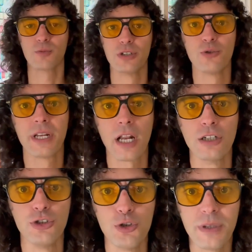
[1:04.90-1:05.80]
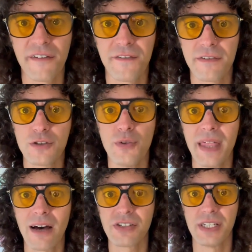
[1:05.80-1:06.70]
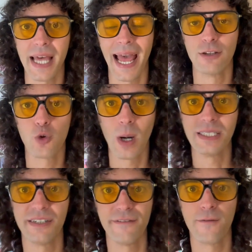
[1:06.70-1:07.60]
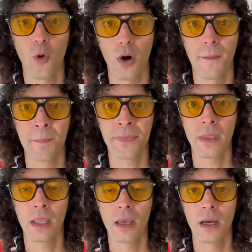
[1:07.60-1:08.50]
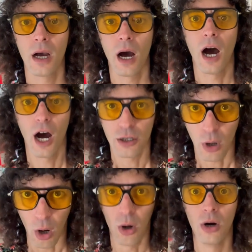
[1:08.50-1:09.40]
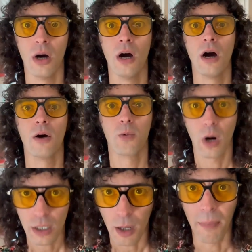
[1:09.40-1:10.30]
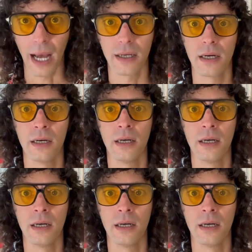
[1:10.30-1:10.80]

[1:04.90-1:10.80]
We're doing it on June the 5th, 2024. Hello, welcome back.